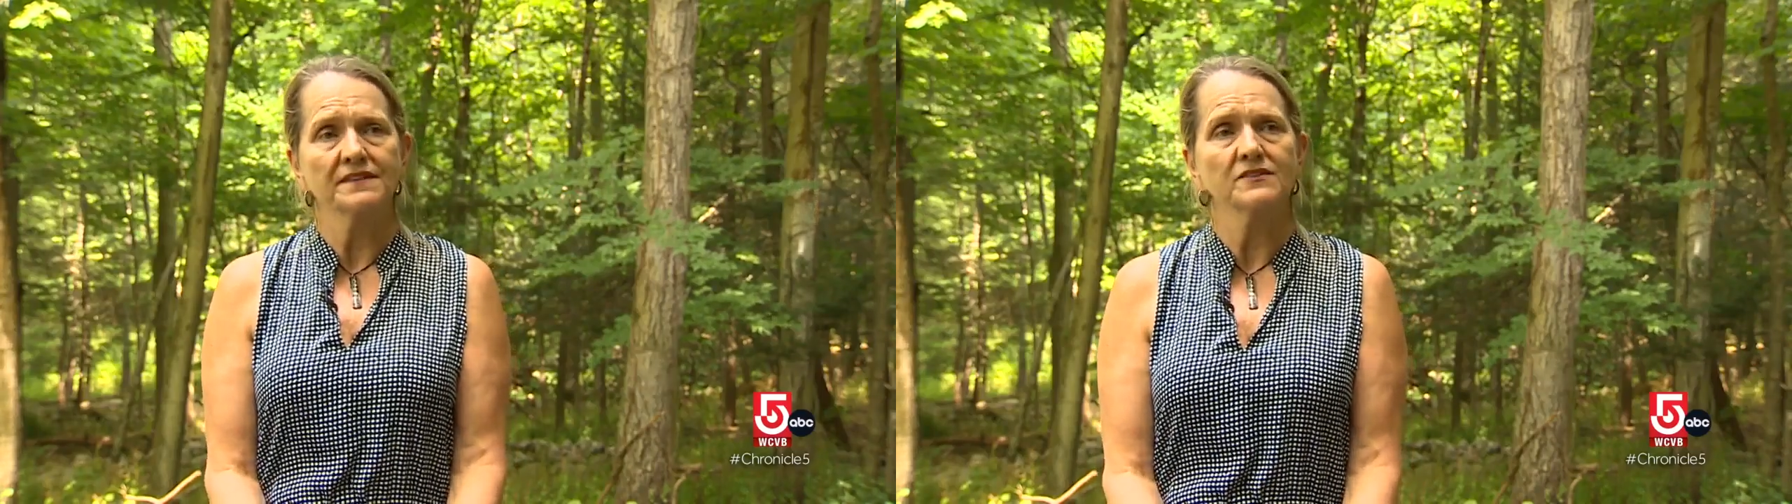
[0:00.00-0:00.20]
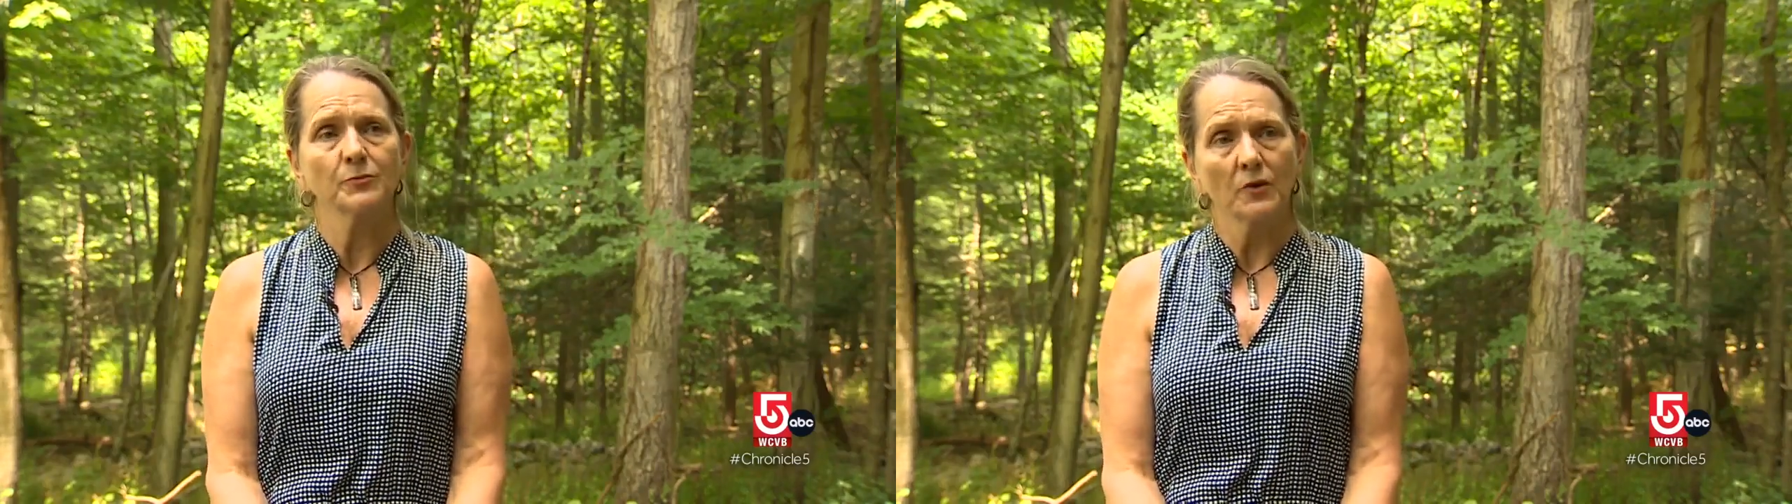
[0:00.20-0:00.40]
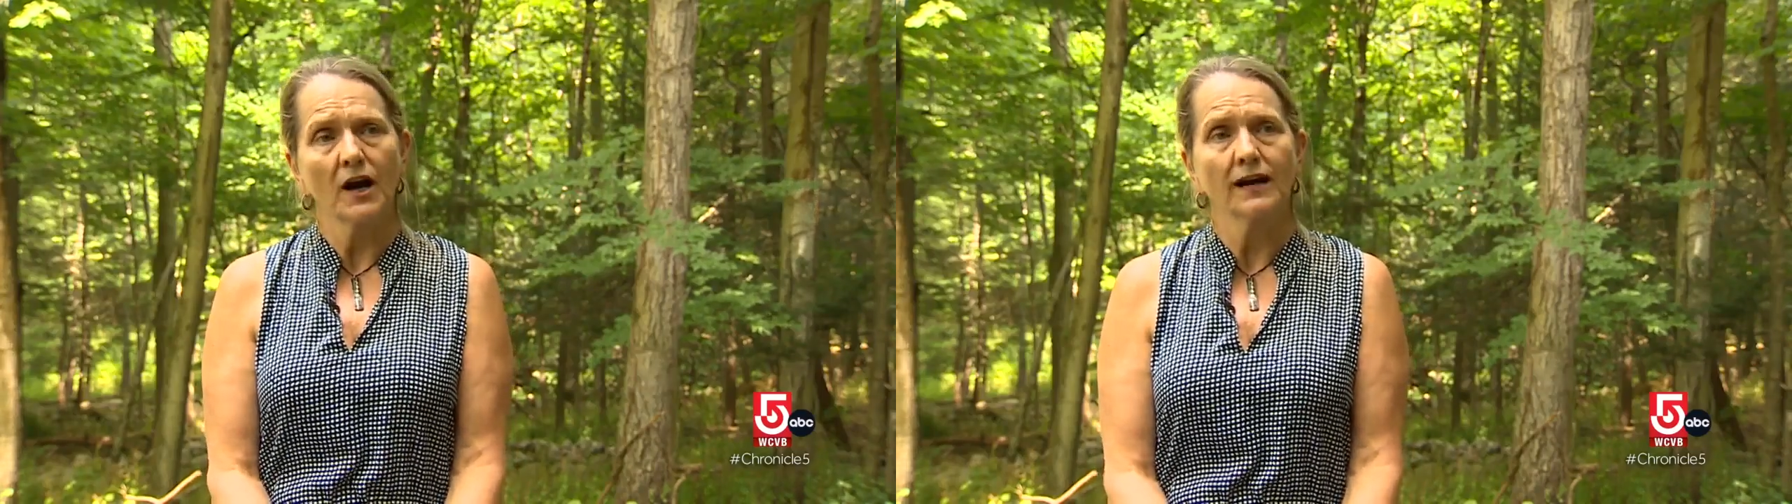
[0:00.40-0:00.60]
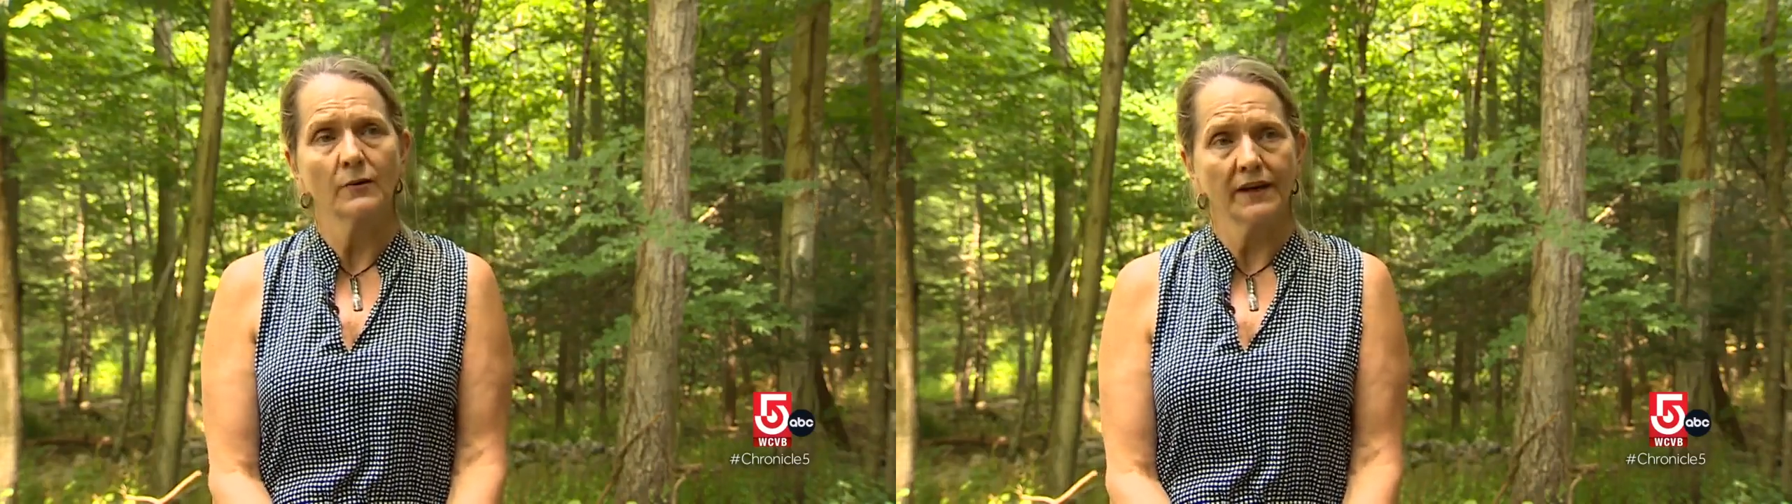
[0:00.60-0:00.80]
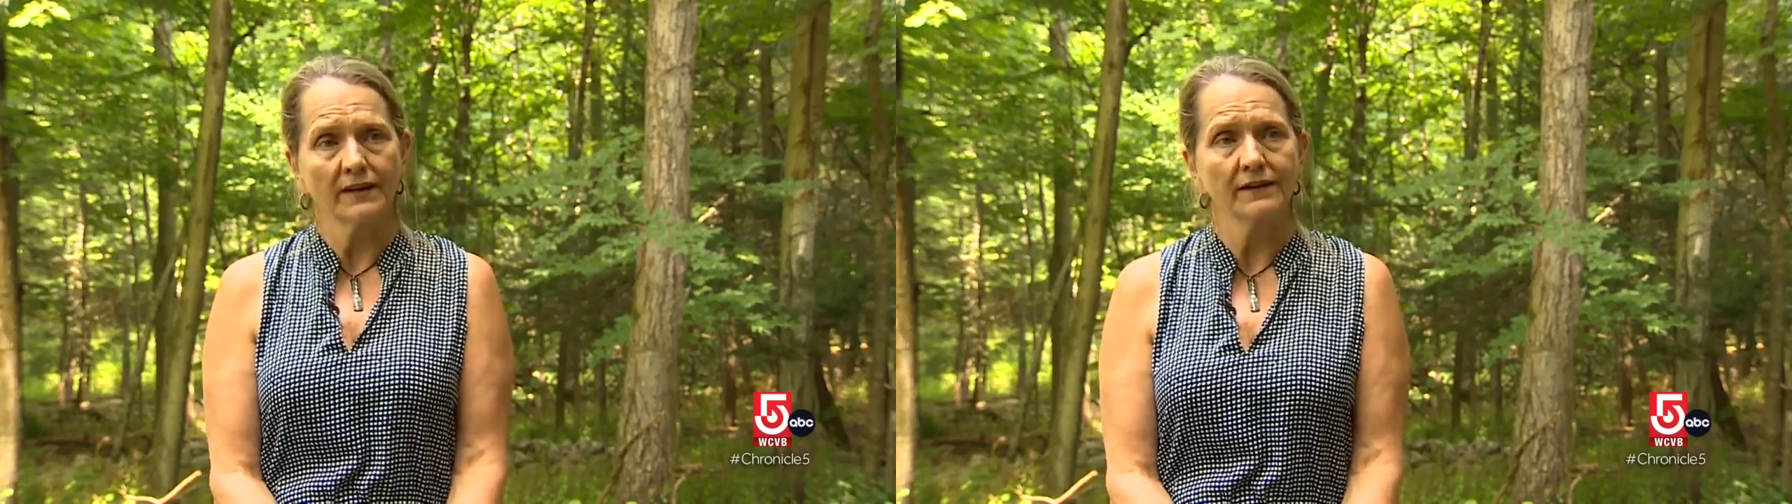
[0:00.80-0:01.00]
this super
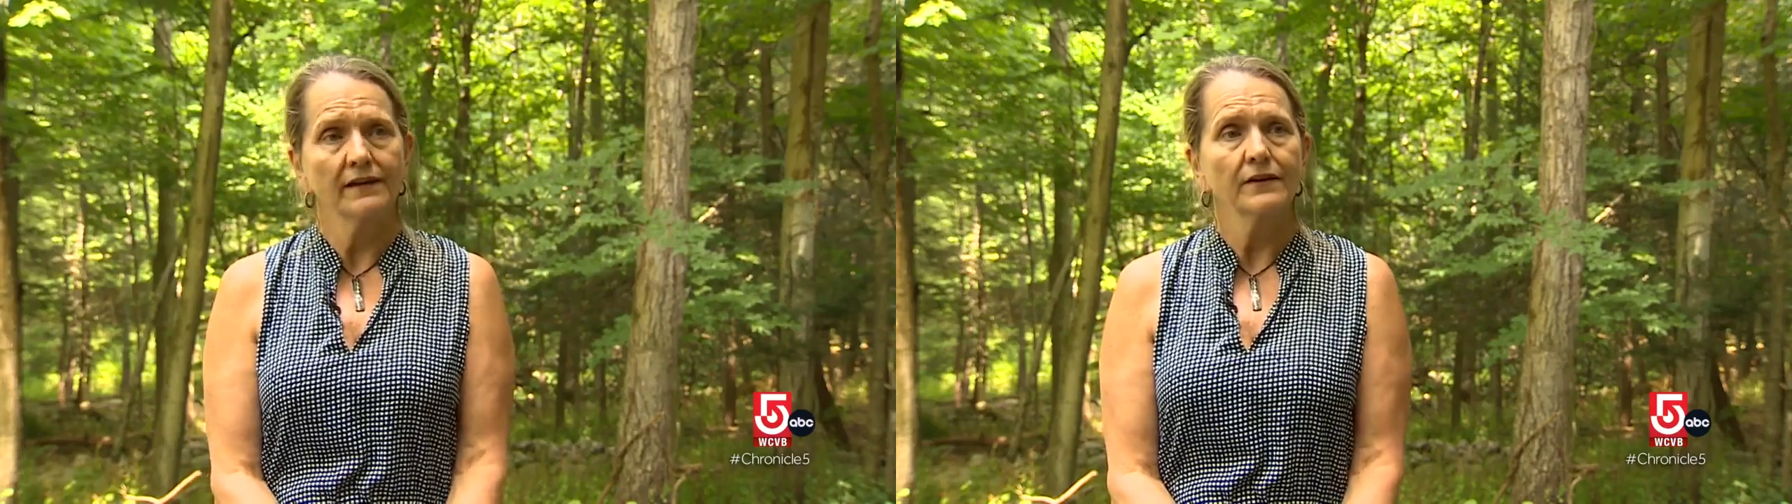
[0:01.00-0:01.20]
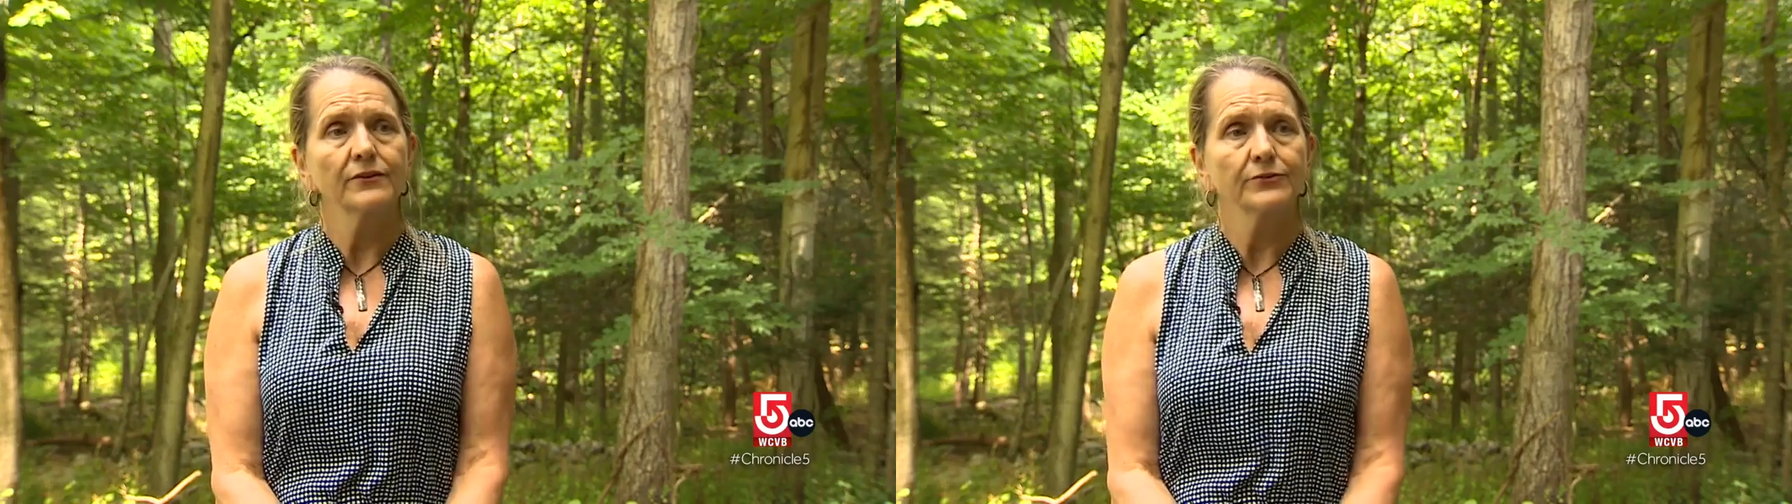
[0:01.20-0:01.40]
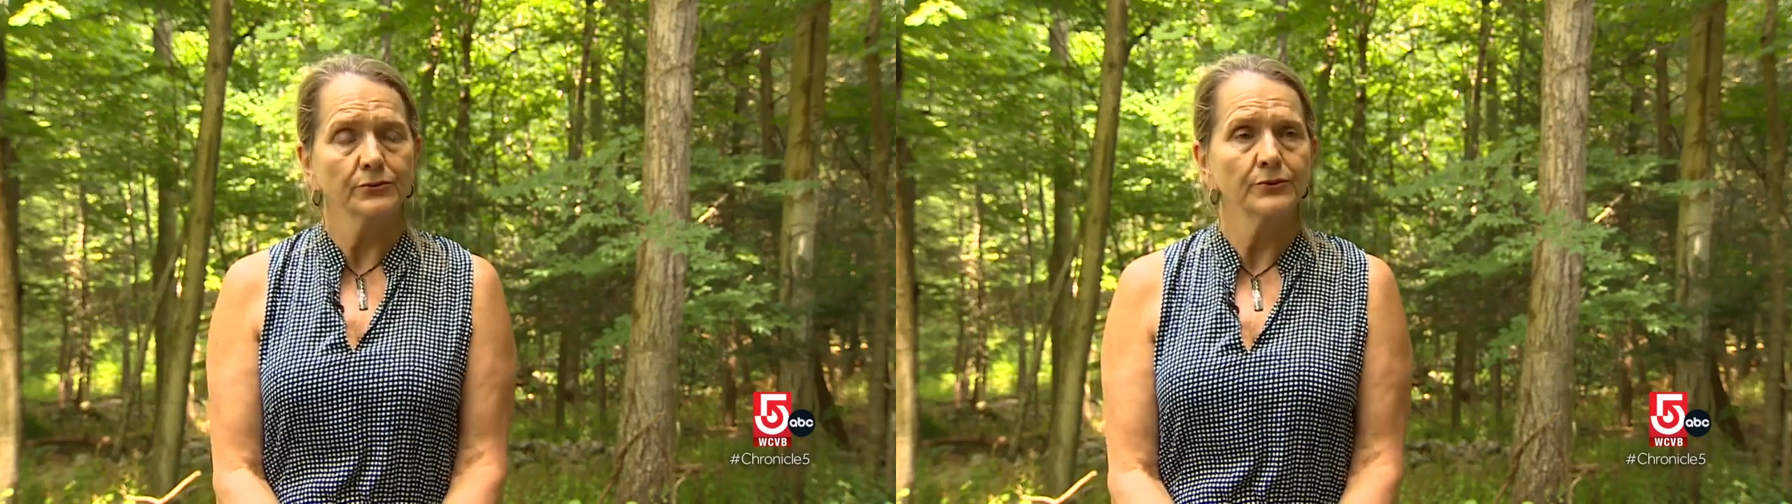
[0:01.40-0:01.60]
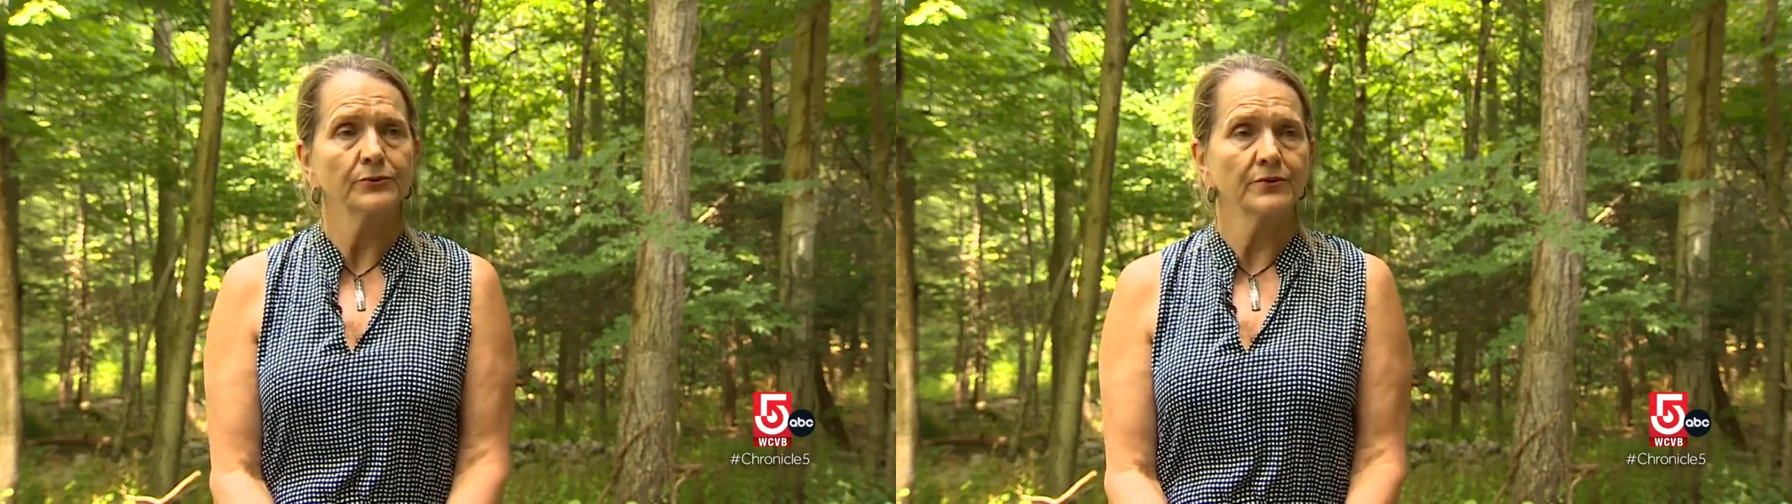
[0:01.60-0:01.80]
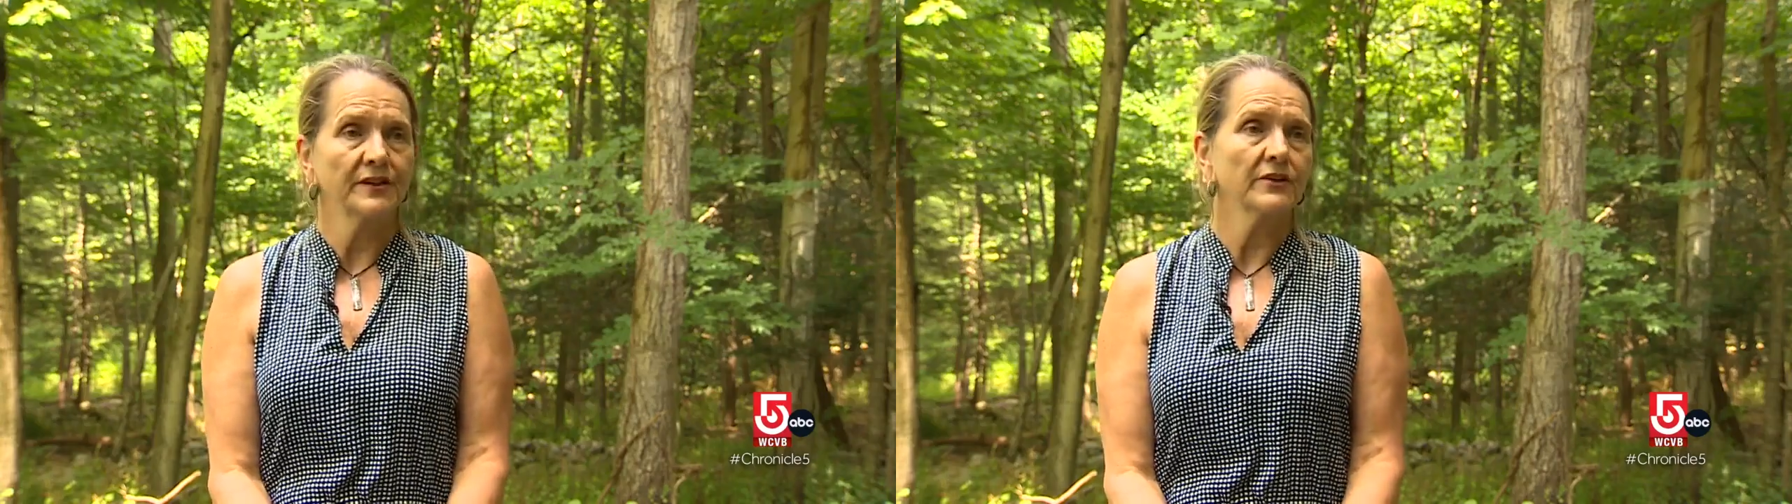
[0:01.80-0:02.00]
highway
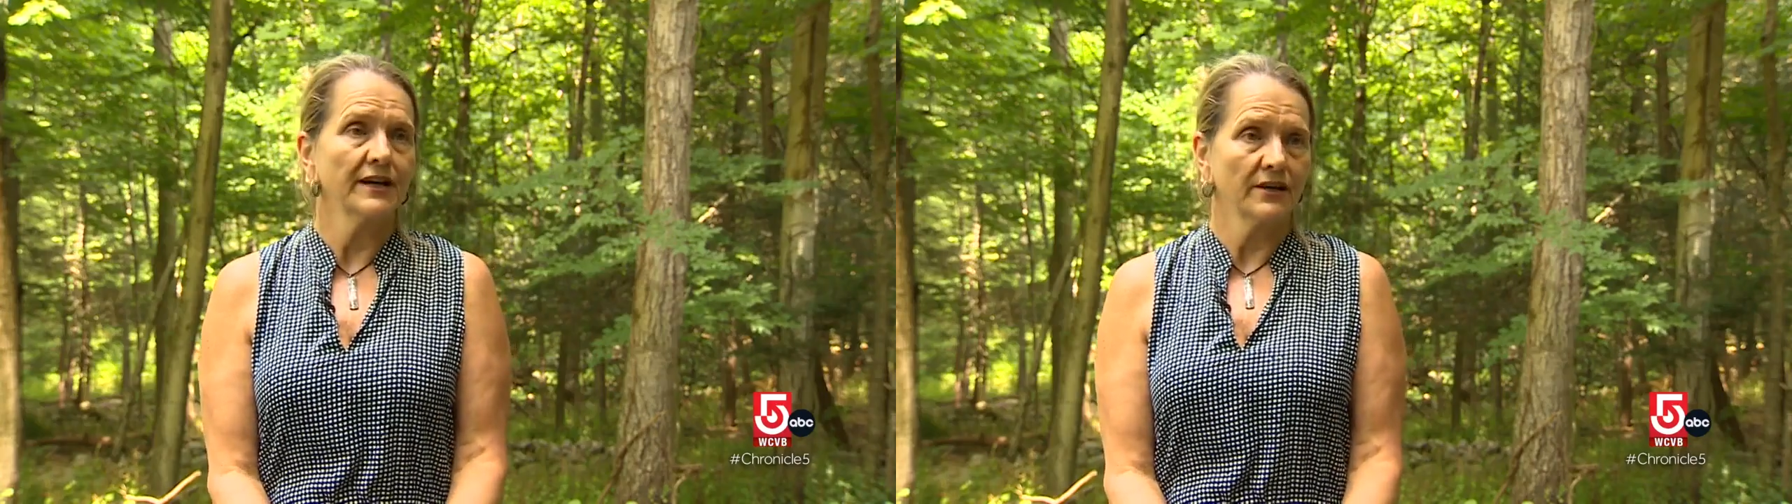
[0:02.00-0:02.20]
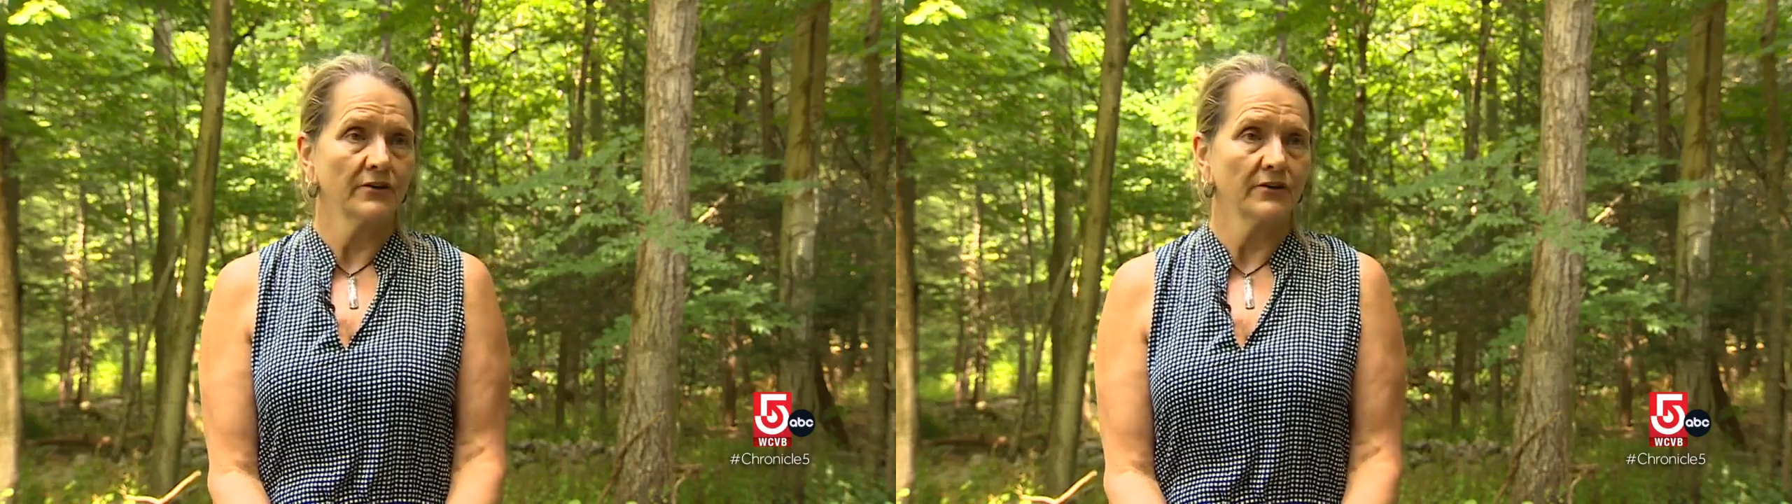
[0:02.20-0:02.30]
through their